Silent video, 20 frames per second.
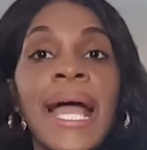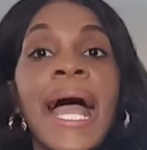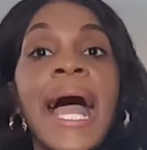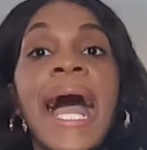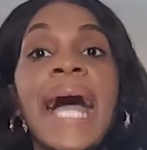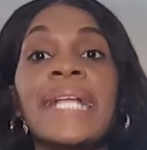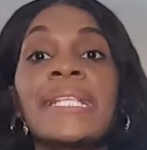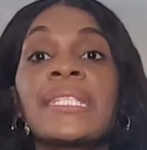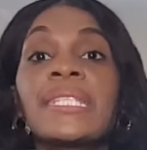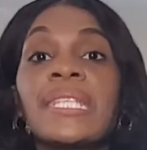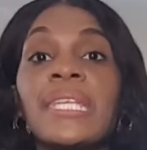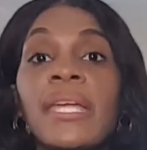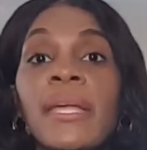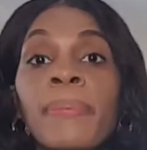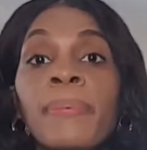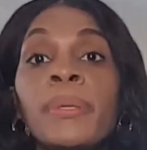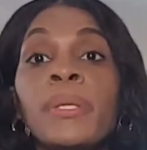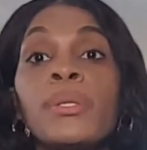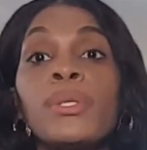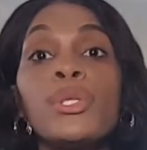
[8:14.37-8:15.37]
And
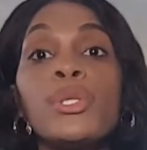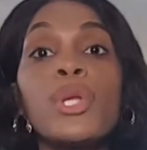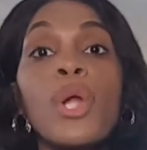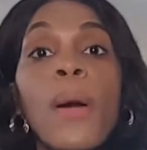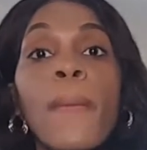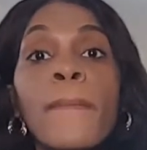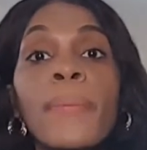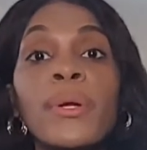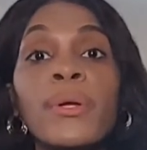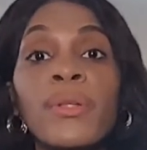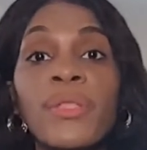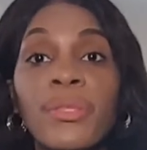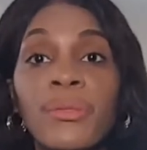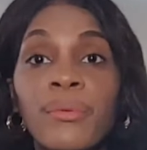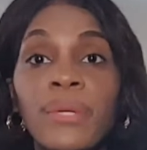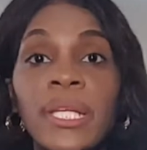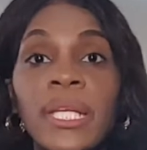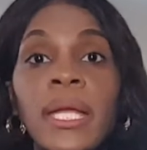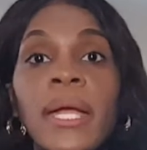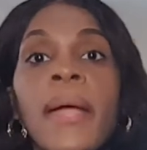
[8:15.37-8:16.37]
tip number
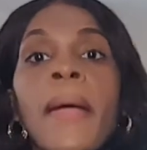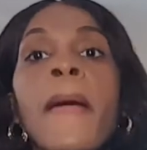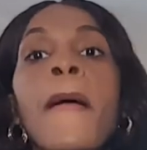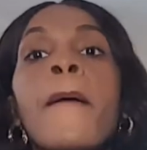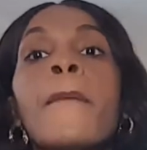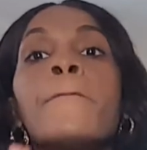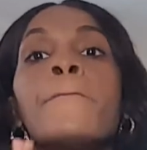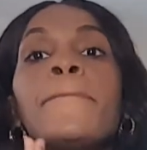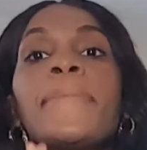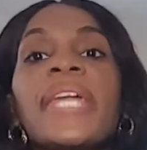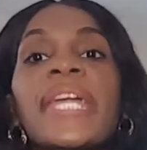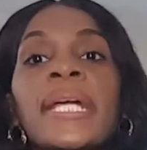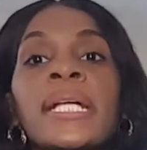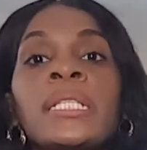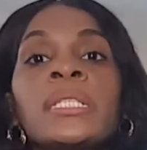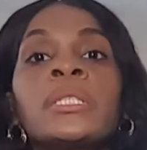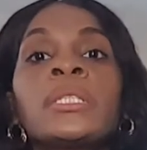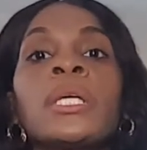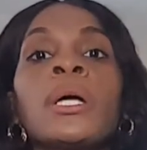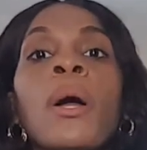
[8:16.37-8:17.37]
3,
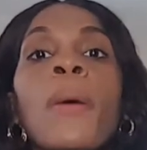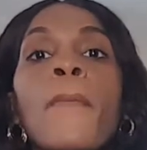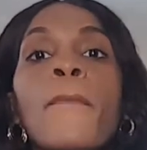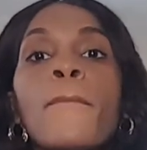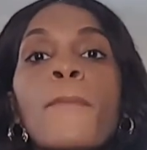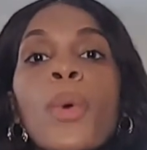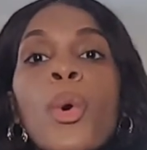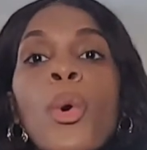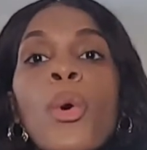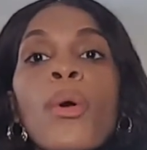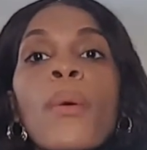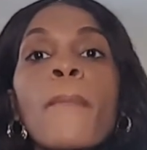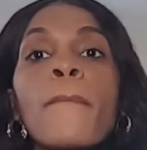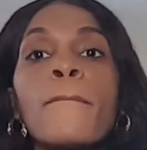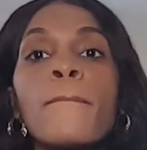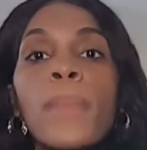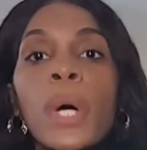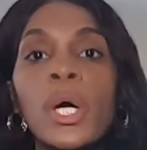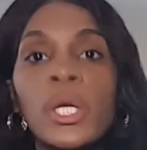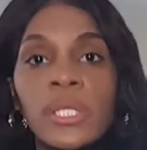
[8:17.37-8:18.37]
build more
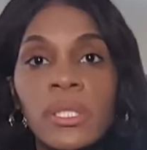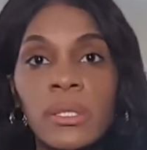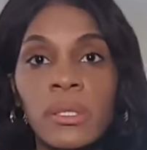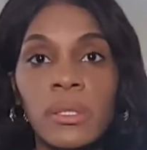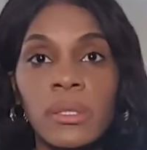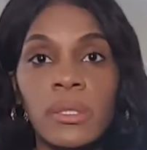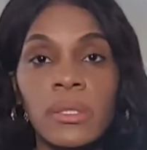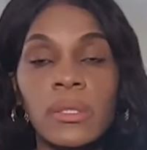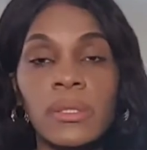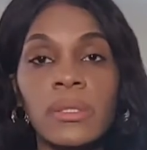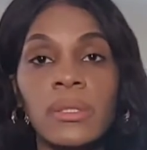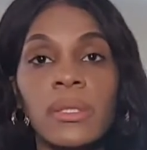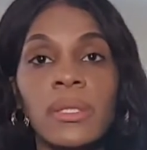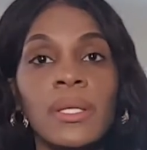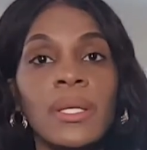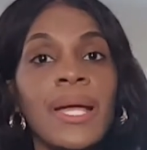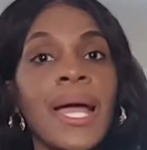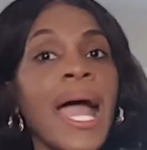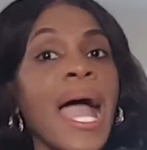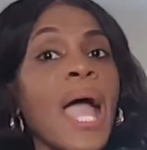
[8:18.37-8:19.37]
muscles.
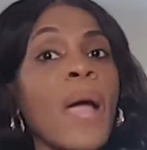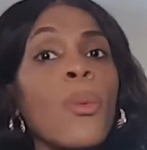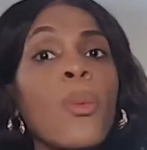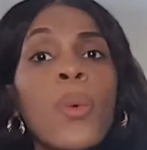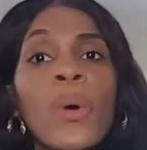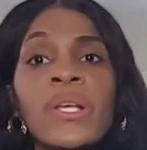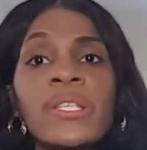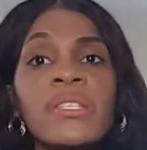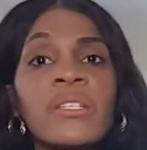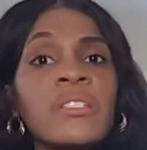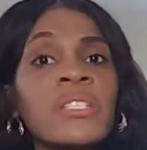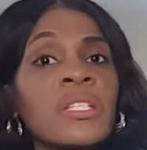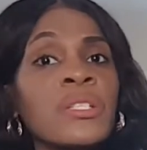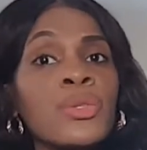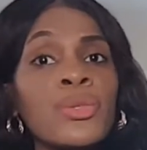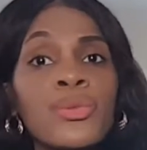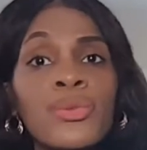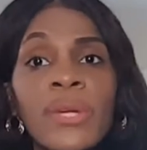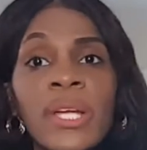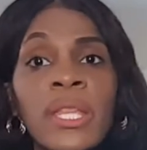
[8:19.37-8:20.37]
I wasn't a
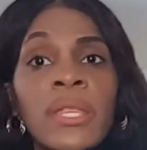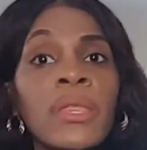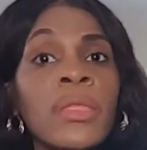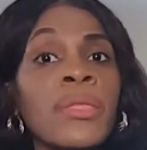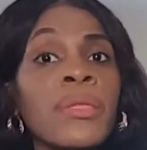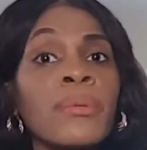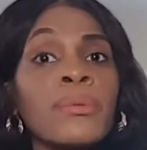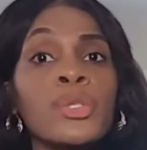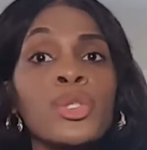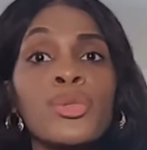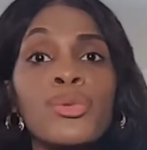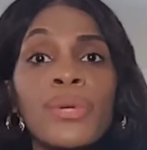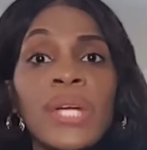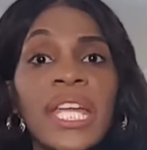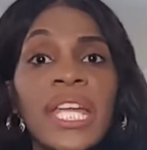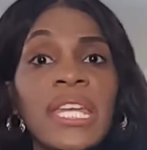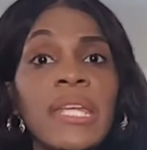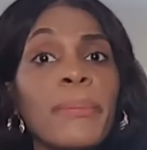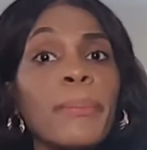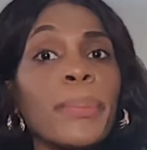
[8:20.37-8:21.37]
strength
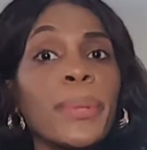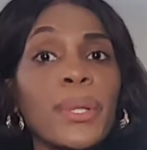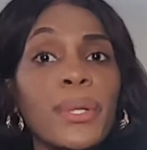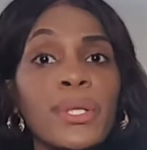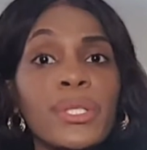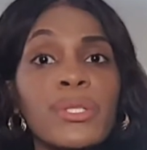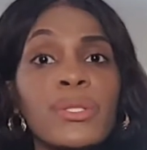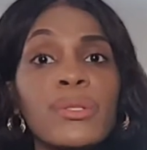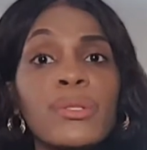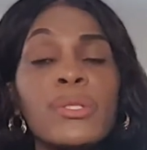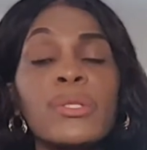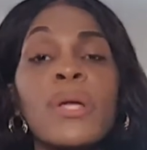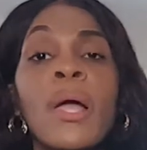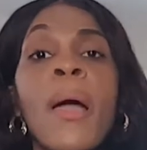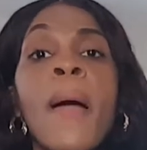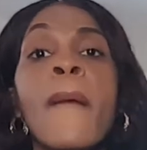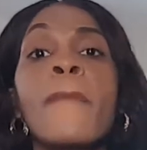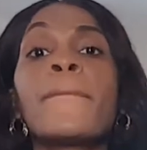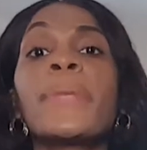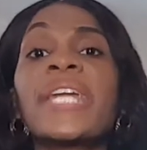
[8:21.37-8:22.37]
training person,
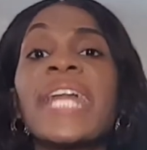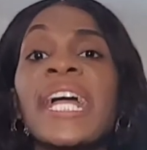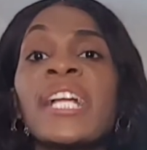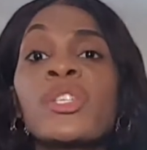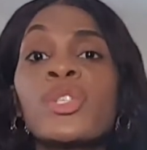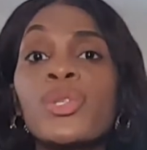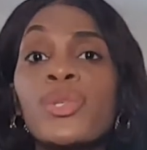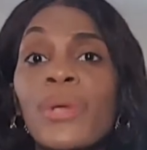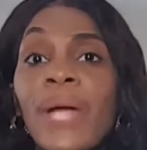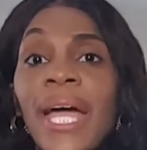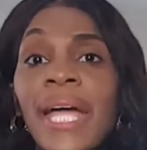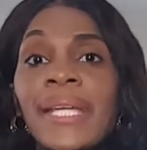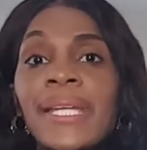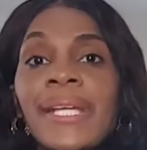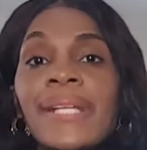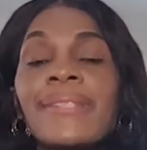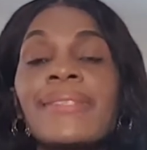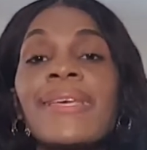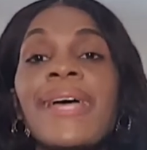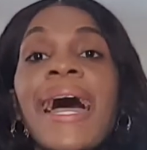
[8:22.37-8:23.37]
but I tried
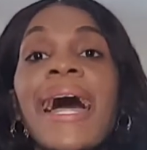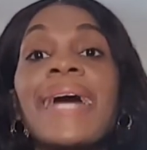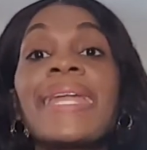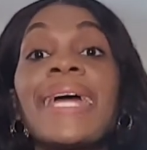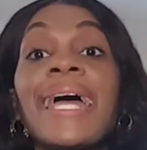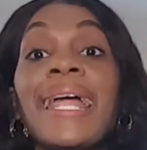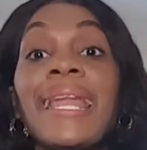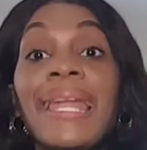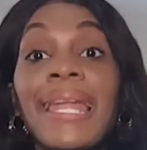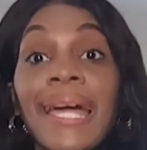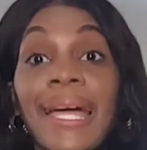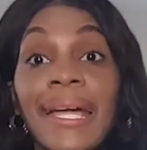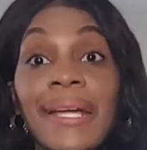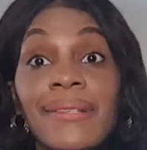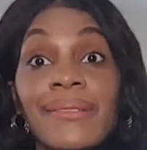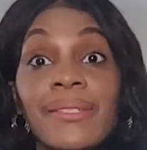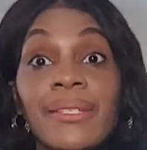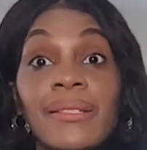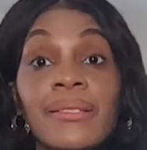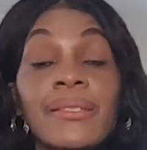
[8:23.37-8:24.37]
it and I
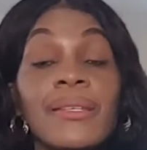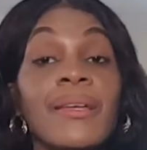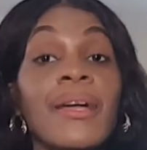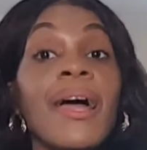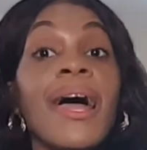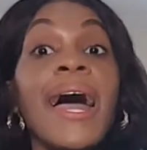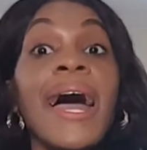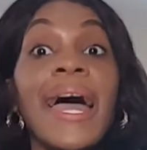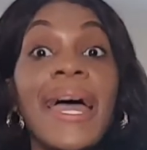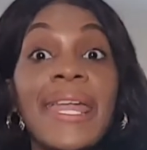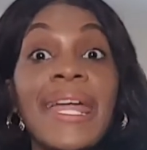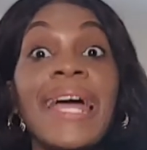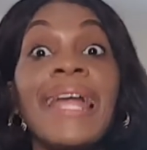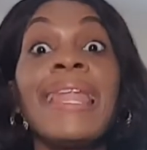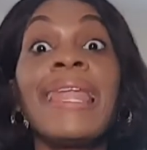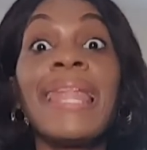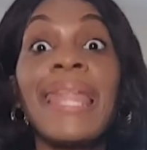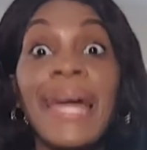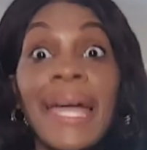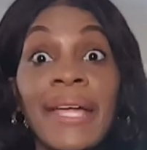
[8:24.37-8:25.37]
liked it. And I
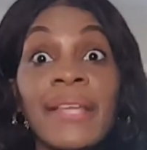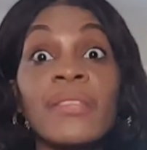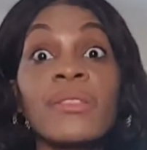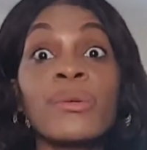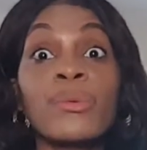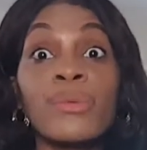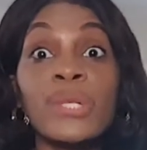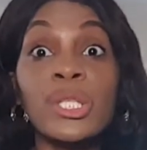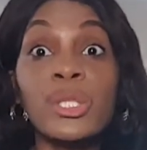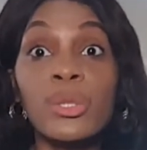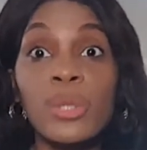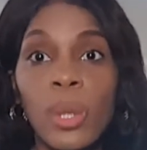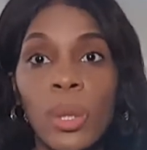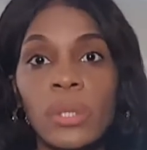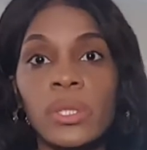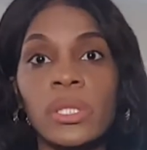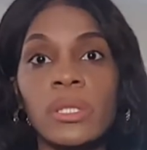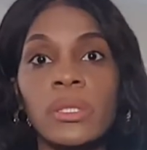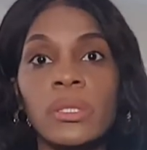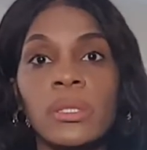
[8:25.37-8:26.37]
liked the
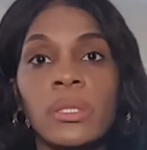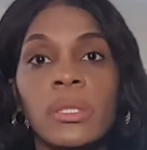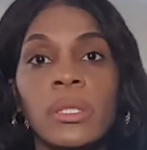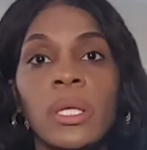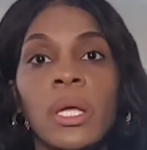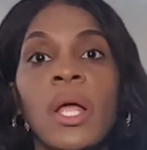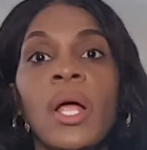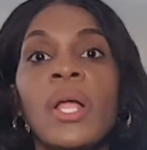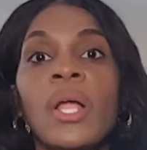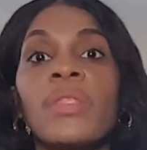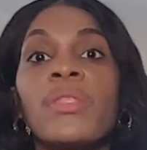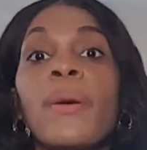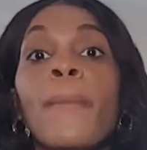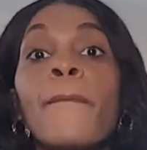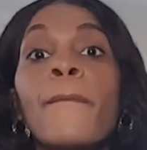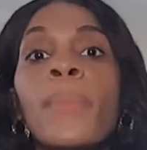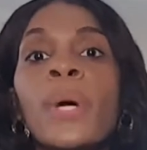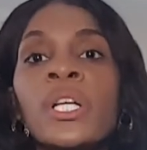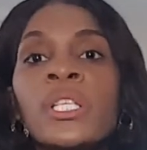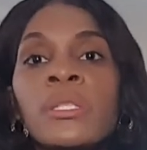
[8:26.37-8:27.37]
results. The
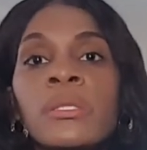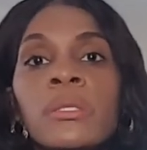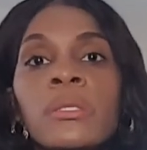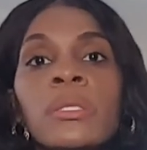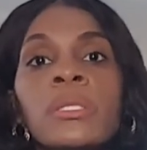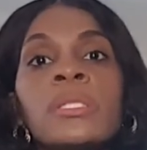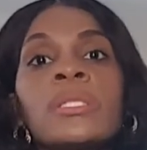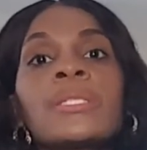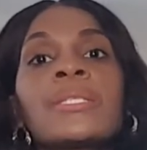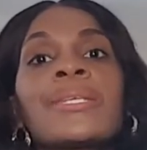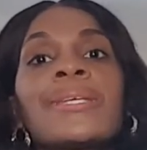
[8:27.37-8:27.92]
muscle